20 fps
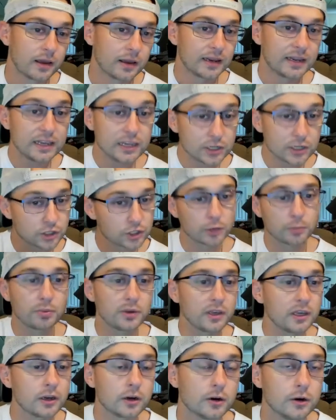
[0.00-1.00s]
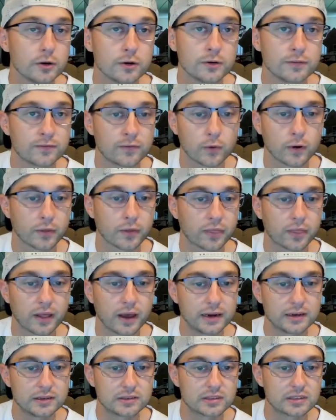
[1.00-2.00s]
He should be your new fourth
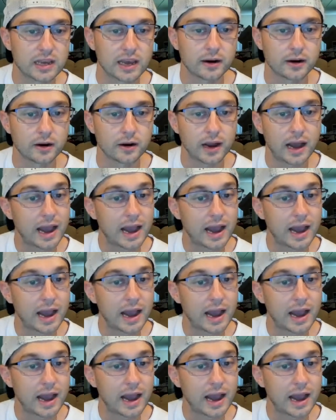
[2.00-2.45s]
line center.